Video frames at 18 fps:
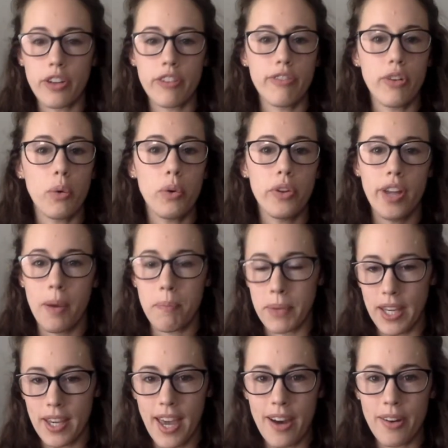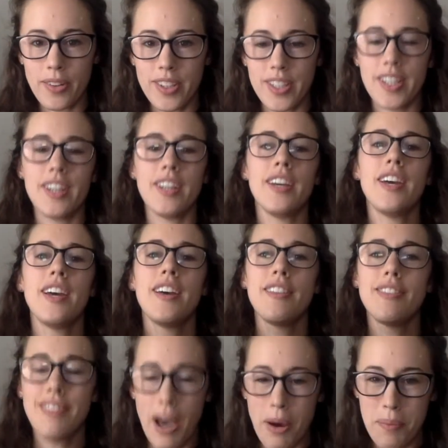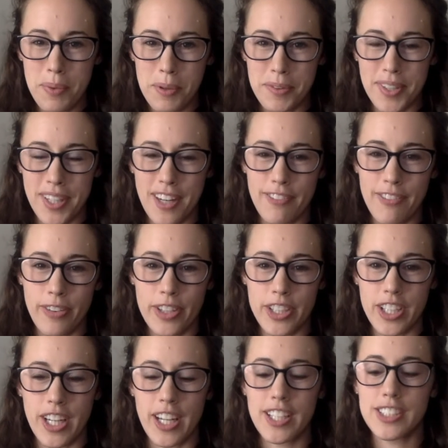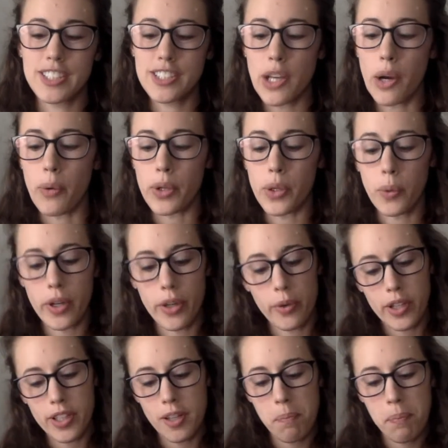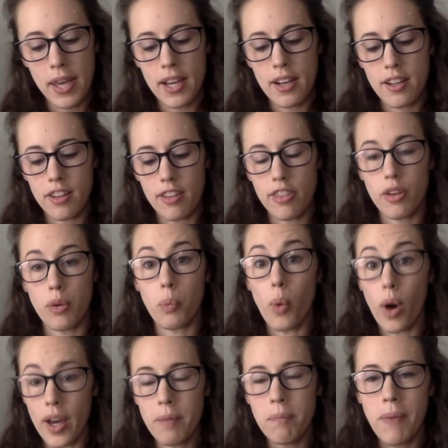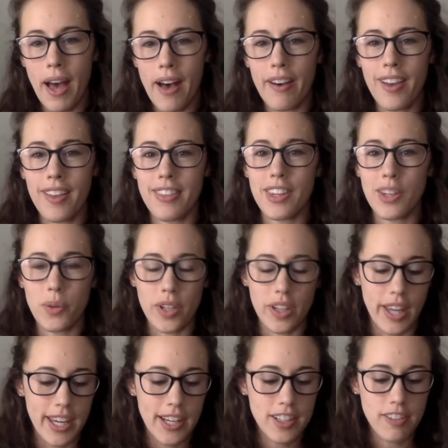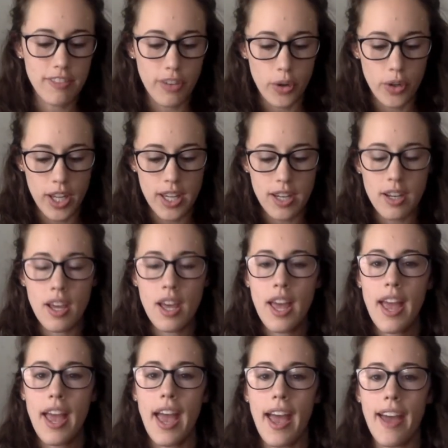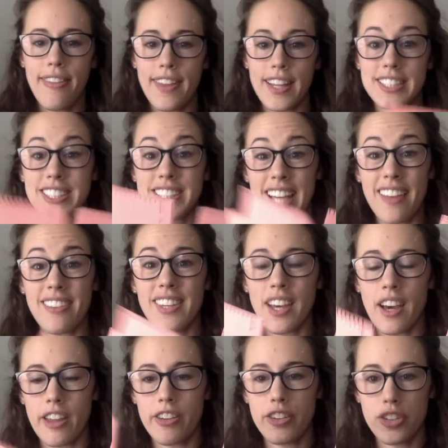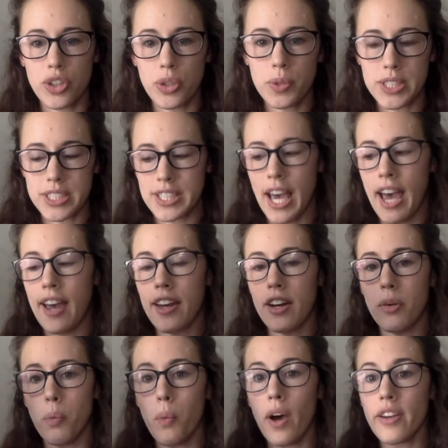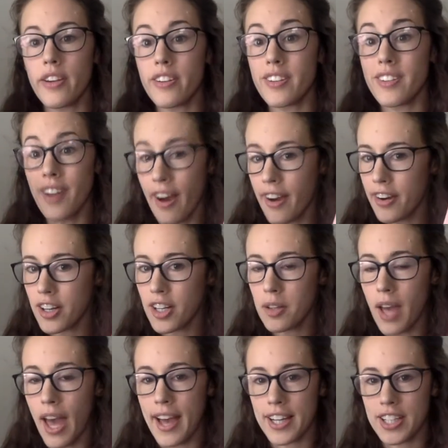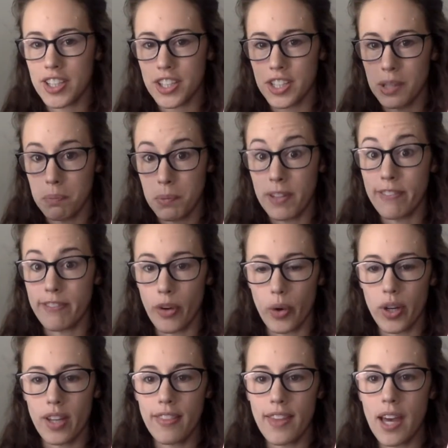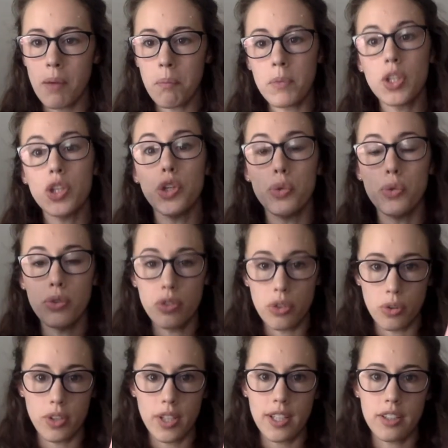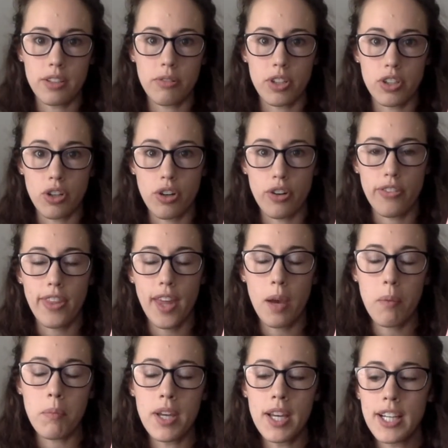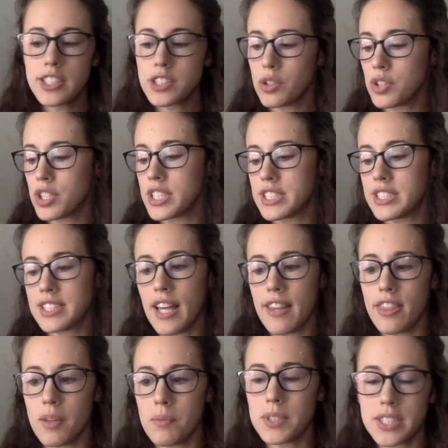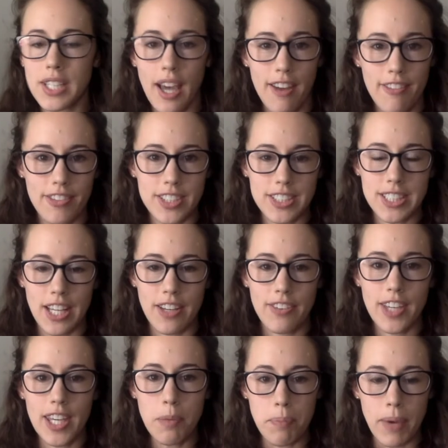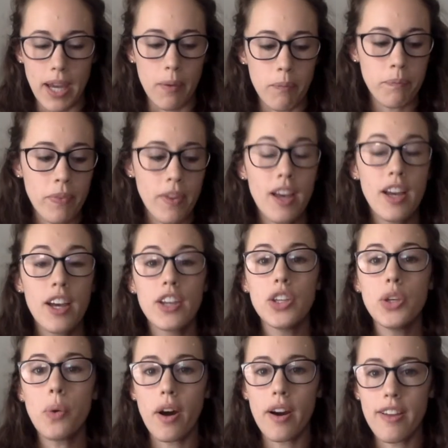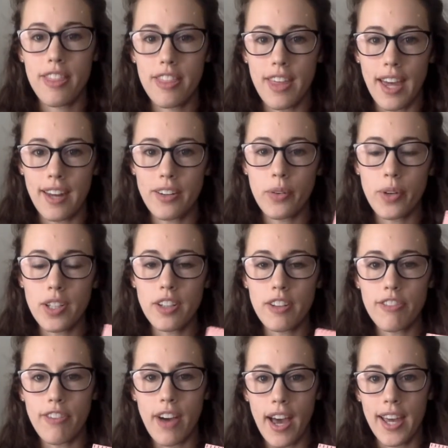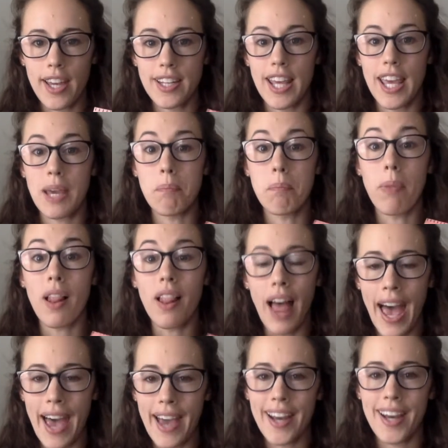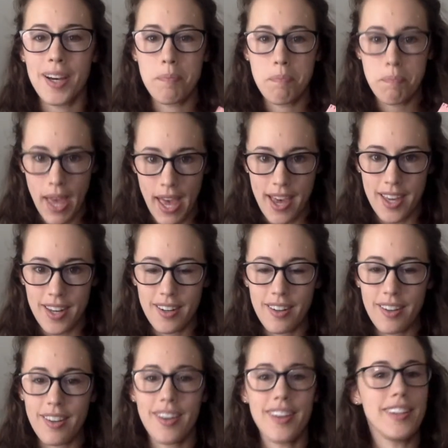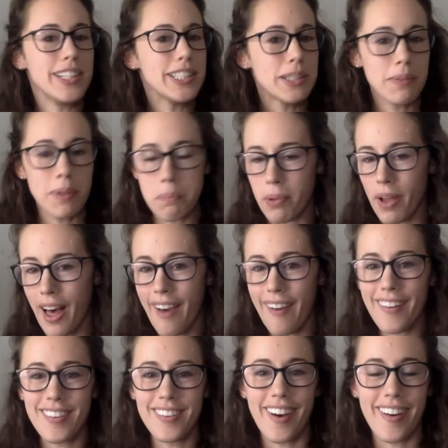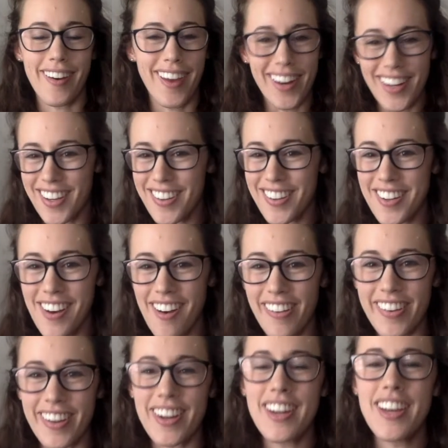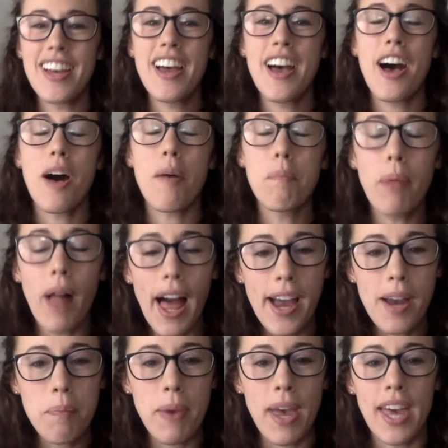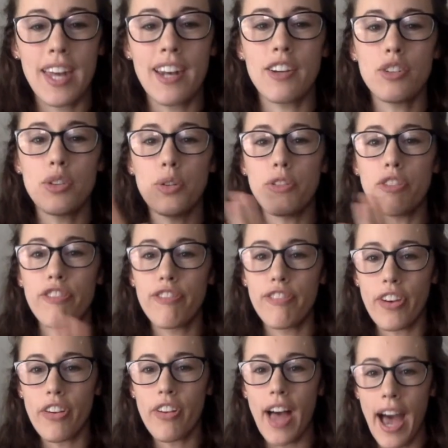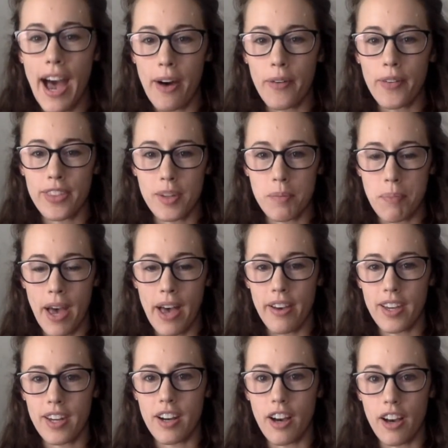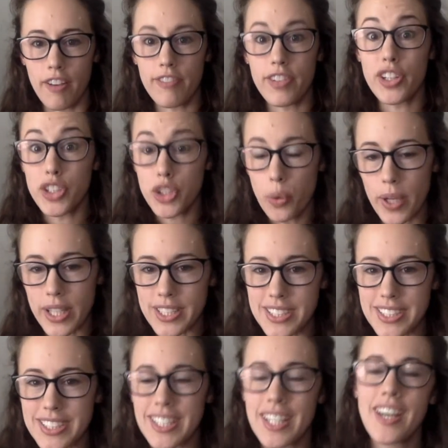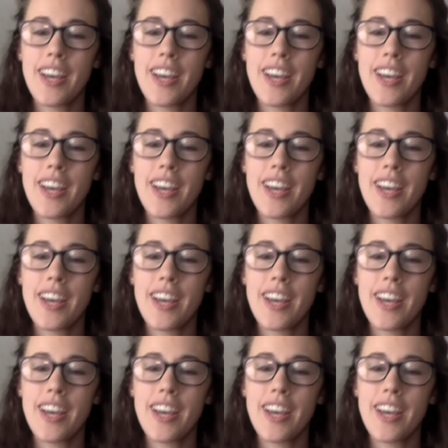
Your vote will not be counted. That would be really unfortunate. So you are going to pick the one ballot that you would like to vote in and then set the other 2 aside. While you're not going to actually be voting them, you do need to return them, so just set them aside for safekeeping. You are then going to find a black pen. It needs to be black, not any other color. A black pen to fill out the ballot of your choice.